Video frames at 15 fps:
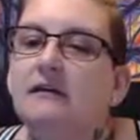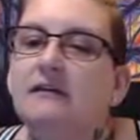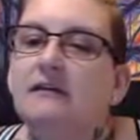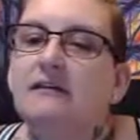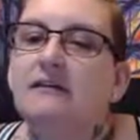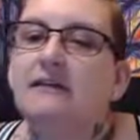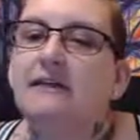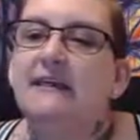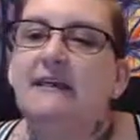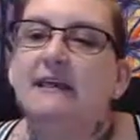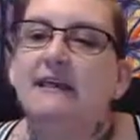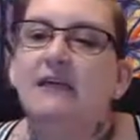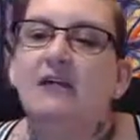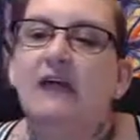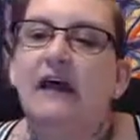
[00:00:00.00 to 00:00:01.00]
Cindy
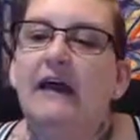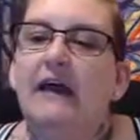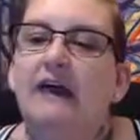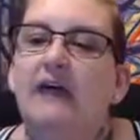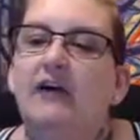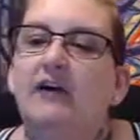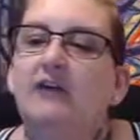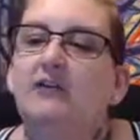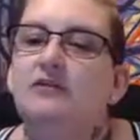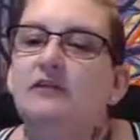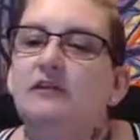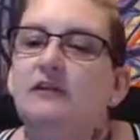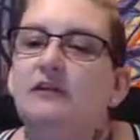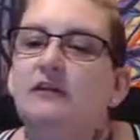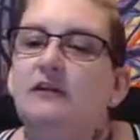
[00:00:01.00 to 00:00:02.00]
Glenn, are you
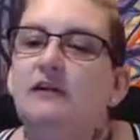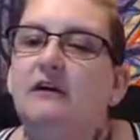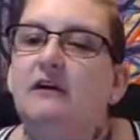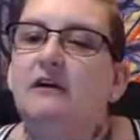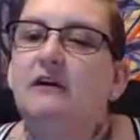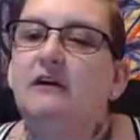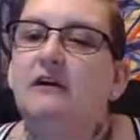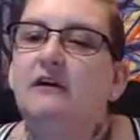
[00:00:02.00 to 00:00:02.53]
still here?